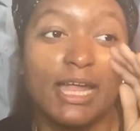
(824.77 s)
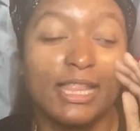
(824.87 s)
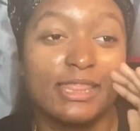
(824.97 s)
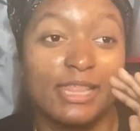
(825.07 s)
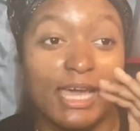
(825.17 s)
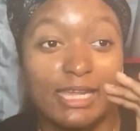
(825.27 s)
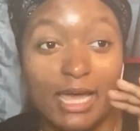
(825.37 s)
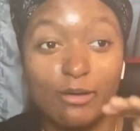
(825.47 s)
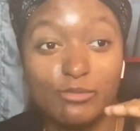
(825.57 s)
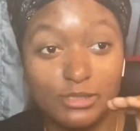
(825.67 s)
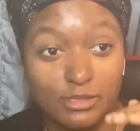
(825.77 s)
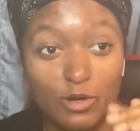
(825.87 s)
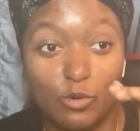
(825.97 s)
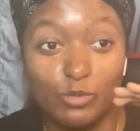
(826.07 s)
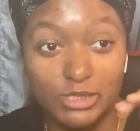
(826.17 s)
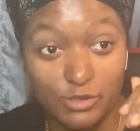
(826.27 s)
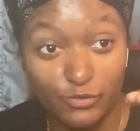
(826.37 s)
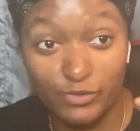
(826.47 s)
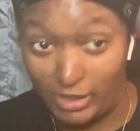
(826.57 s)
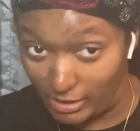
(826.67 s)
That episode was too
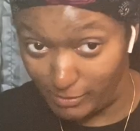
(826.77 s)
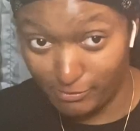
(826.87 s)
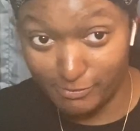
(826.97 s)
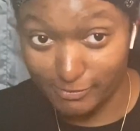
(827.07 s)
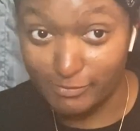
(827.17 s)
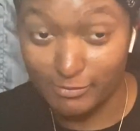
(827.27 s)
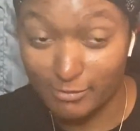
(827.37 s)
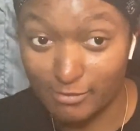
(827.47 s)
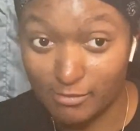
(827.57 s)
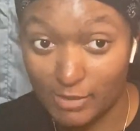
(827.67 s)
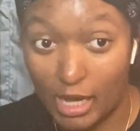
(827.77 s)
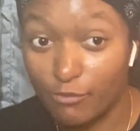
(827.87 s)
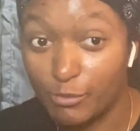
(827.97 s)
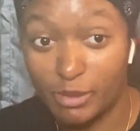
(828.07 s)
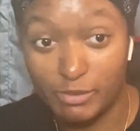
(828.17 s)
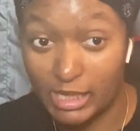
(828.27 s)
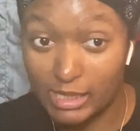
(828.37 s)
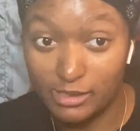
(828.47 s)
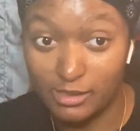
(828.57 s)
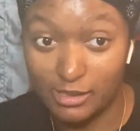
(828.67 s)
funny. I remember that
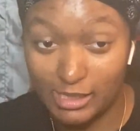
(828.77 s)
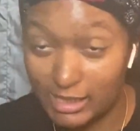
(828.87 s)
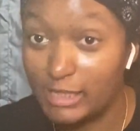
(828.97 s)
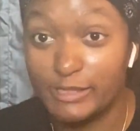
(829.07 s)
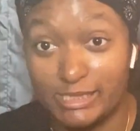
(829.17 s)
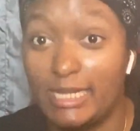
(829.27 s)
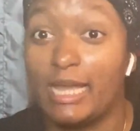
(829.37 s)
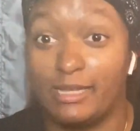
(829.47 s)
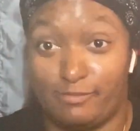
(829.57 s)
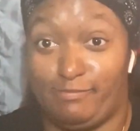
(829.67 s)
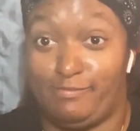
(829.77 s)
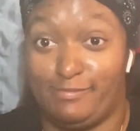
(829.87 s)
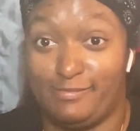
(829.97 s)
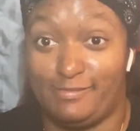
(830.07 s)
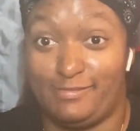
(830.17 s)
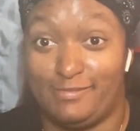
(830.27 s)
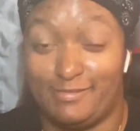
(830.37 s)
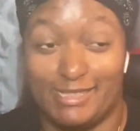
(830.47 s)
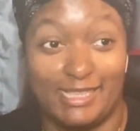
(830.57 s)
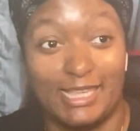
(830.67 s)
clear as day.
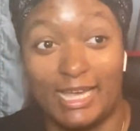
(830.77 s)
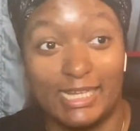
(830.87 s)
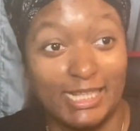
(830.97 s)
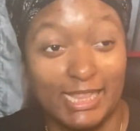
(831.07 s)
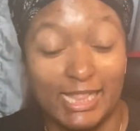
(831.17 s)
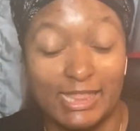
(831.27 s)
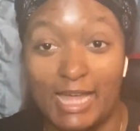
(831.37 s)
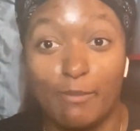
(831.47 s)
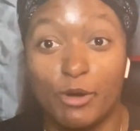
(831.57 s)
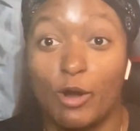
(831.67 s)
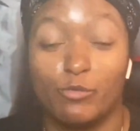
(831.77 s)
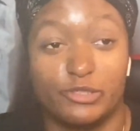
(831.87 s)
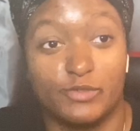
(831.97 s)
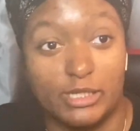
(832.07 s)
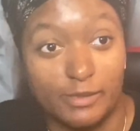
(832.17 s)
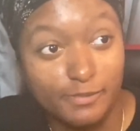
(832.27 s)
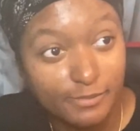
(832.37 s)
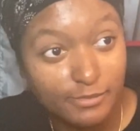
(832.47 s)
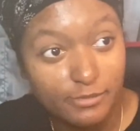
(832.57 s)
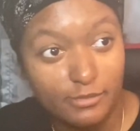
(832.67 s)
Like, that part was funny.
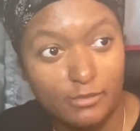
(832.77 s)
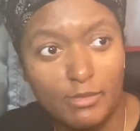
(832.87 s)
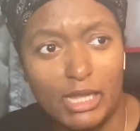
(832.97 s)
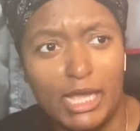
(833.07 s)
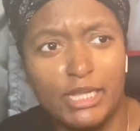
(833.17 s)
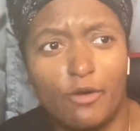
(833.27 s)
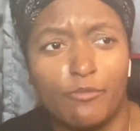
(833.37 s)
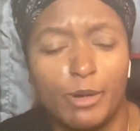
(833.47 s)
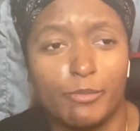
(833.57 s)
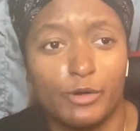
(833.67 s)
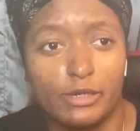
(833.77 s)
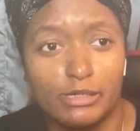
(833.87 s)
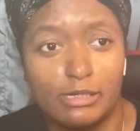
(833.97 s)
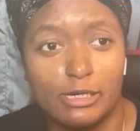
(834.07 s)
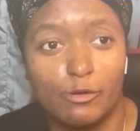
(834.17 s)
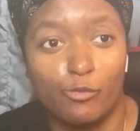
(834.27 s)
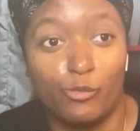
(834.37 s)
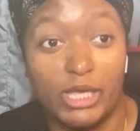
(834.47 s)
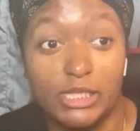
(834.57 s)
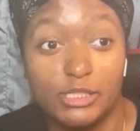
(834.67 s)
And I remember
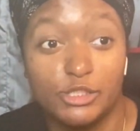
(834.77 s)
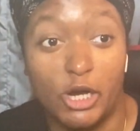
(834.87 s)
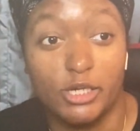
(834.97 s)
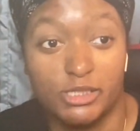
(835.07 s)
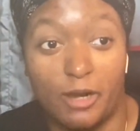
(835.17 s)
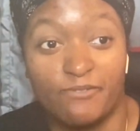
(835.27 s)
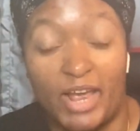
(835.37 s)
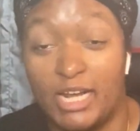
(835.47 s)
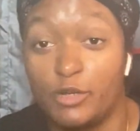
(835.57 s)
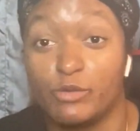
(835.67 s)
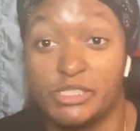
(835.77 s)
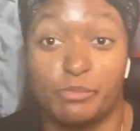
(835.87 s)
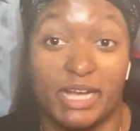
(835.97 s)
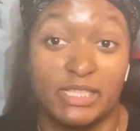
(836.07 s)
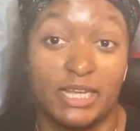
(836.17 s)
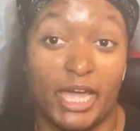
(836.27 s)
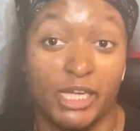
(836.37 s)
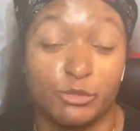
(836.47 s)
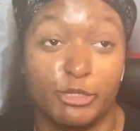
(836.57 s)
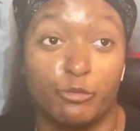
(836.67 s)
when Charizard finally respected
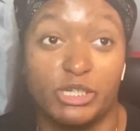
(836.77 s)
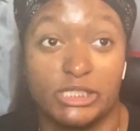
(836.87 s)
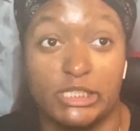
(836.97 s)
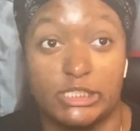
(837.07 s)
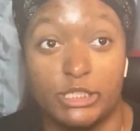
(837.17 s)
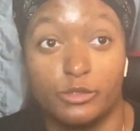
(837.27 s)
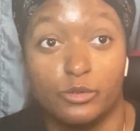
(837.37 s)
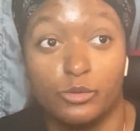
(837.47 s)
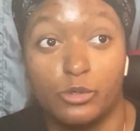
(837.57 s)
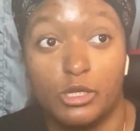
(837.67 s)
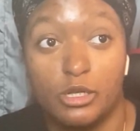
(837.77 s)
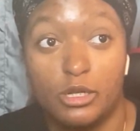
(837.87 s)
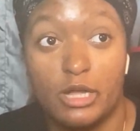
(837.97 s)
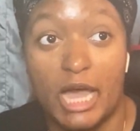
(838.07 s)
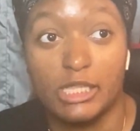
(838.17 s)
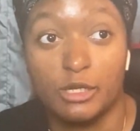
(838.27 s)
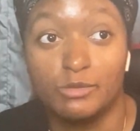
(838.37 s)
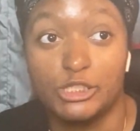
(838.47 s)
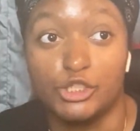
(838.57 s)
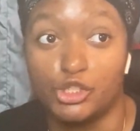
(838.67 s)
Ash, but it wasn't until, I think it was
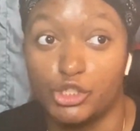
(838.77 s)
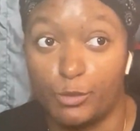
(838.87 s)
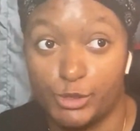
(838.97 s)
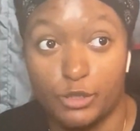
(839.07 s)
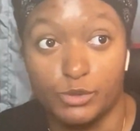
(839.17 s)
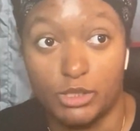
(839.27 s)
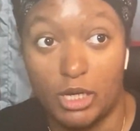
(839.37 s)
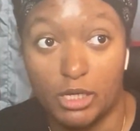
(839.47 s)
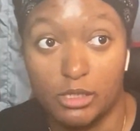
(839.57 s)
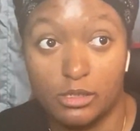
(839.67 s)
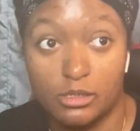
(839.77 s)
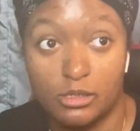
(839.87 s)
the Johto saga,